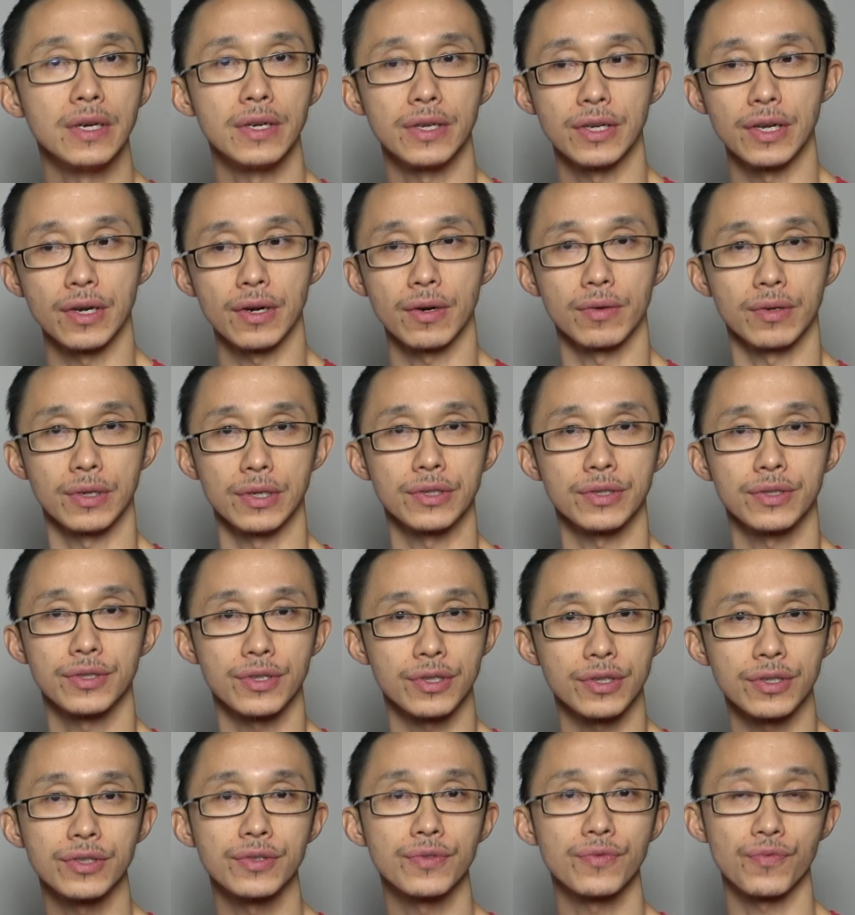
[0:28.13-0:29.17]
you know, it's
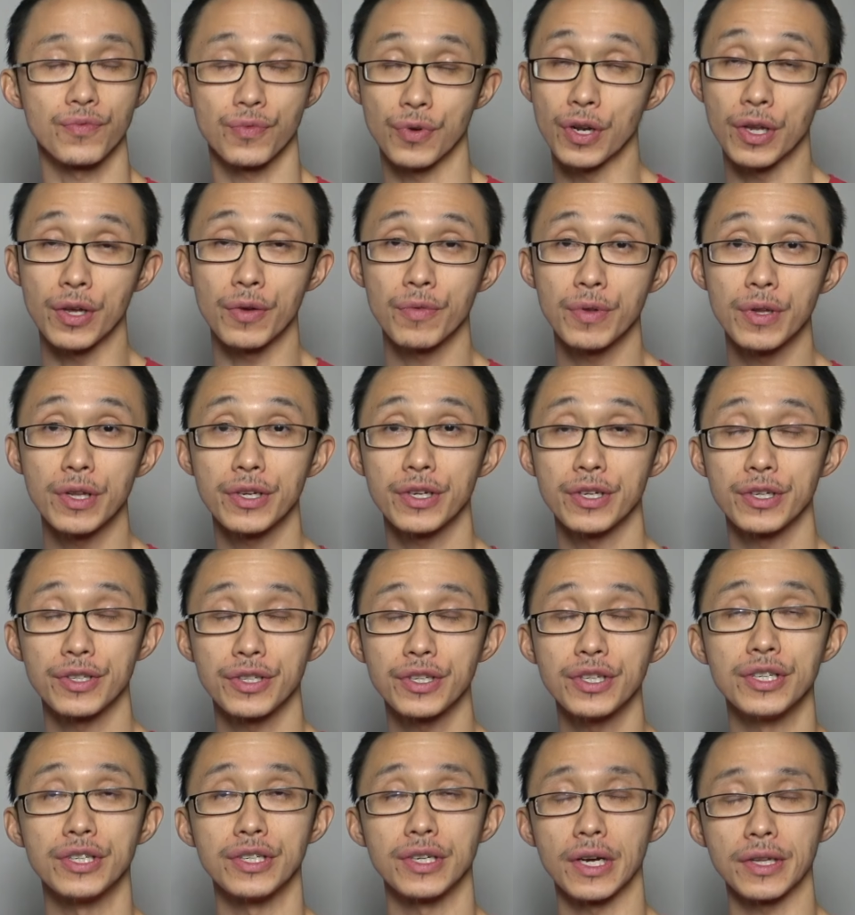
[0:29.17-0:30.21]
just really, really good.
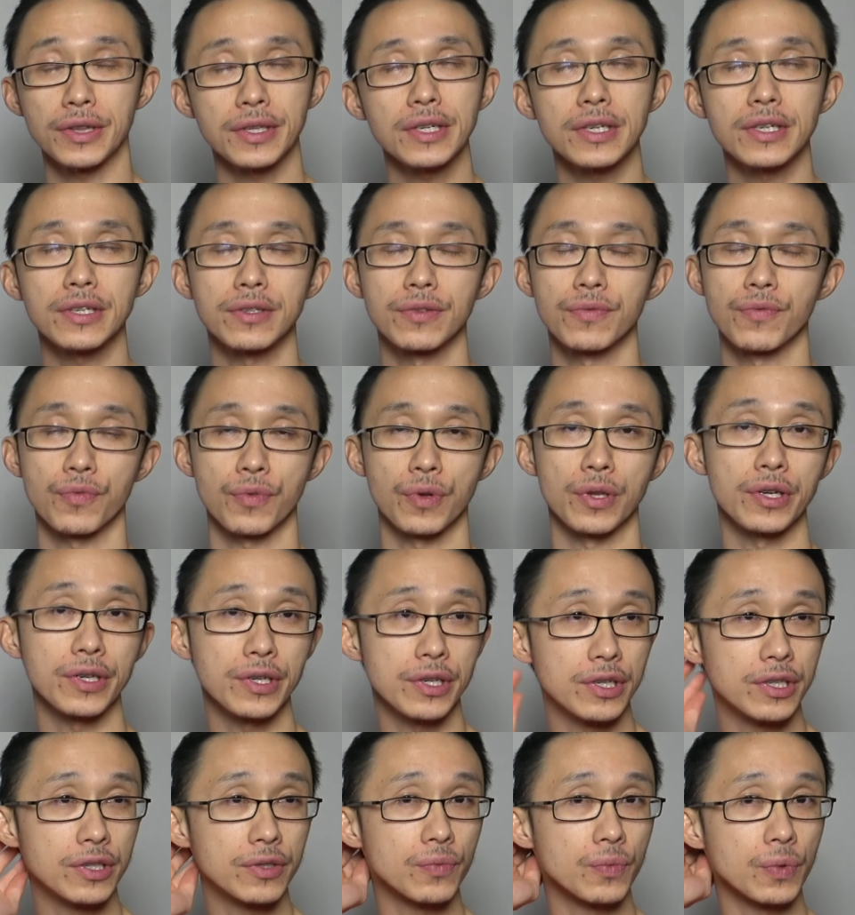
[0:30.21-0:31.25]
Dude, I think it's really
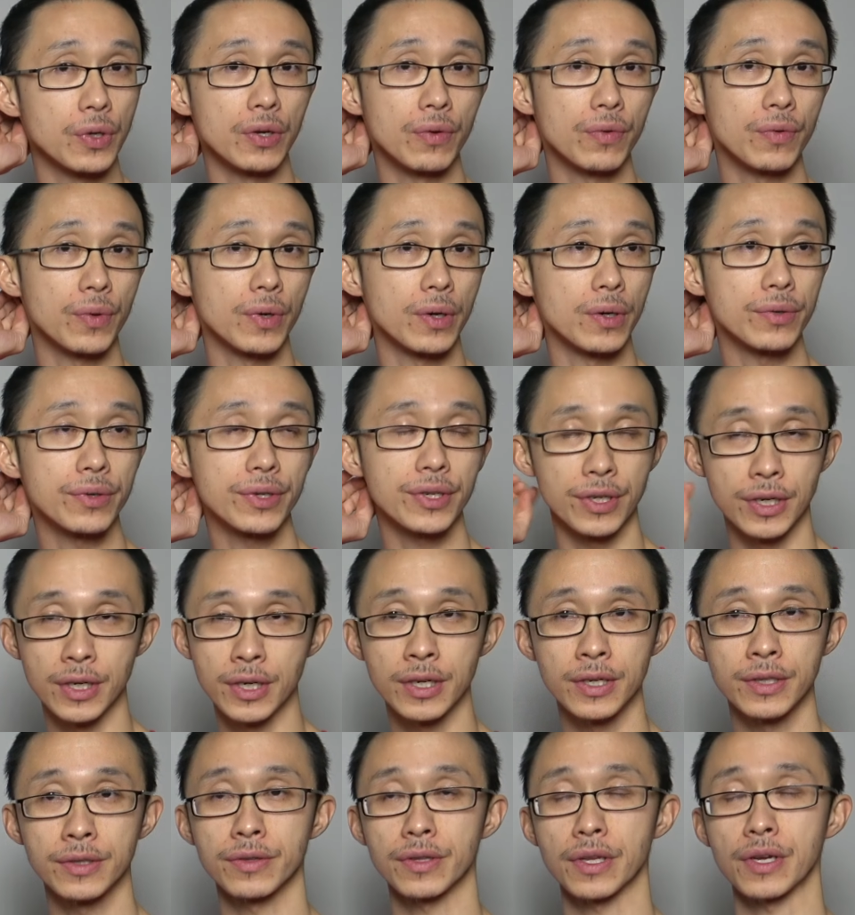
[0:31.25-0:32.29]
good, really well
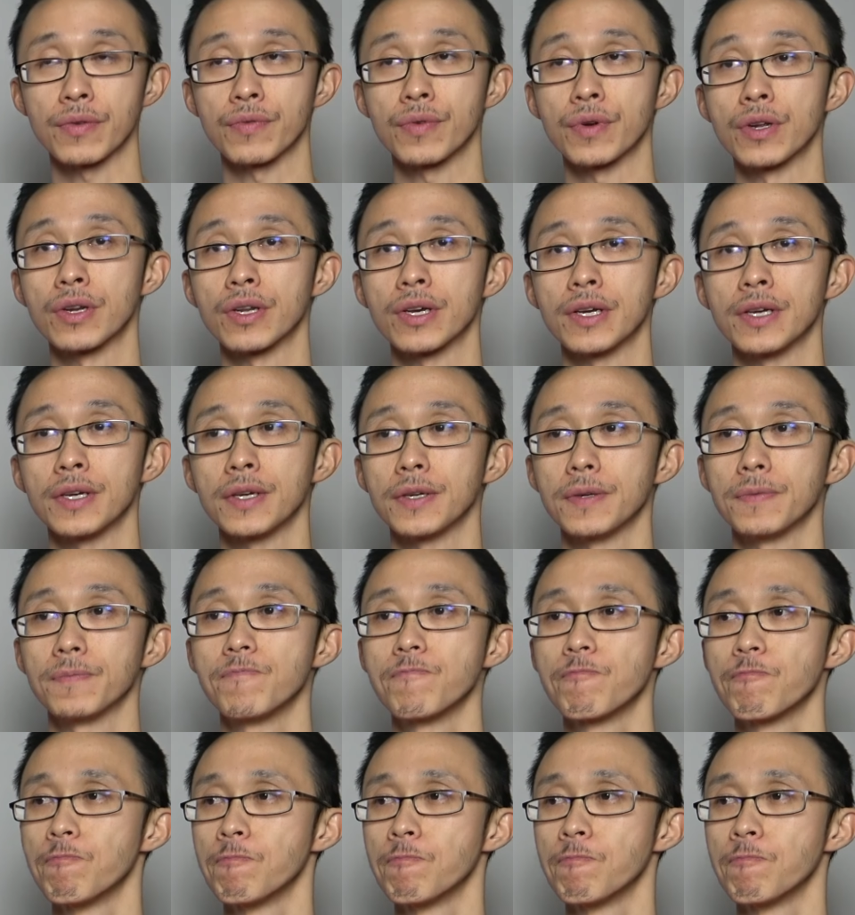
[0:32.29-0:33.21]
done. They really,